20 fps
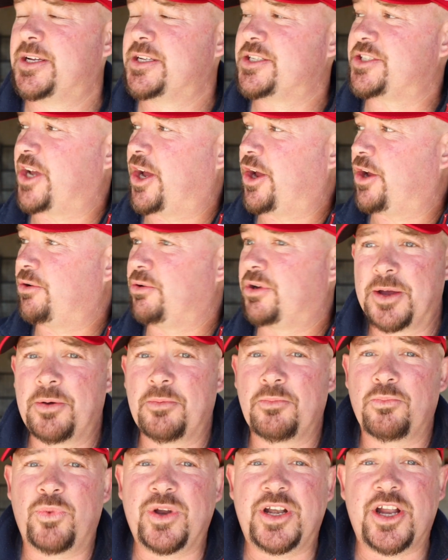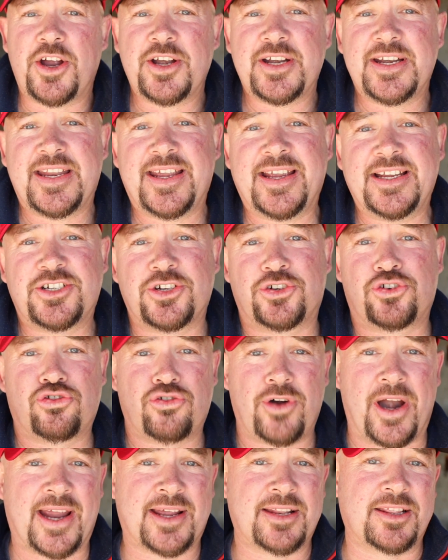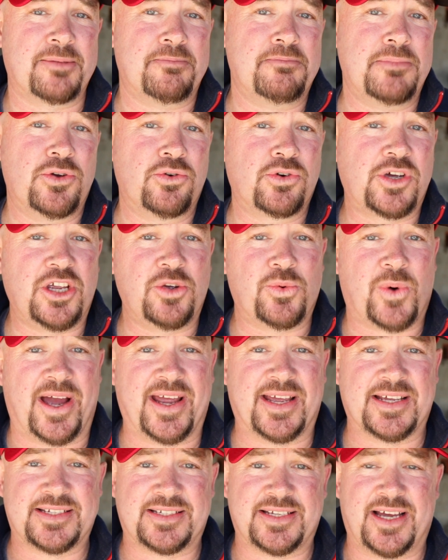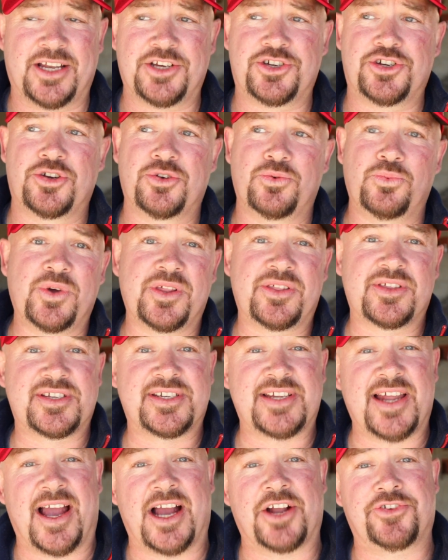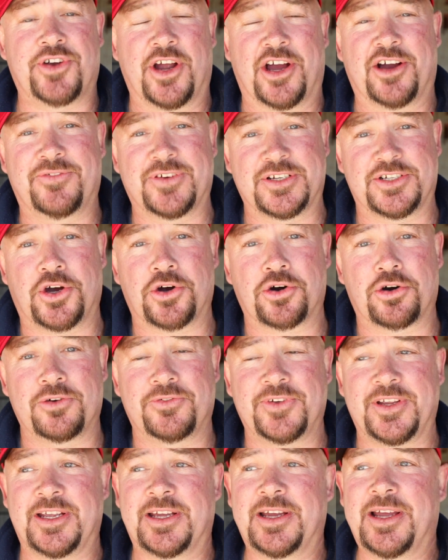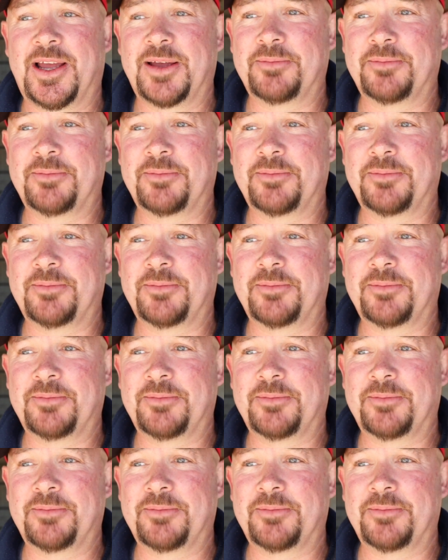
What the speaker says: So we don't need to track the Milky Way as such with star trail photography.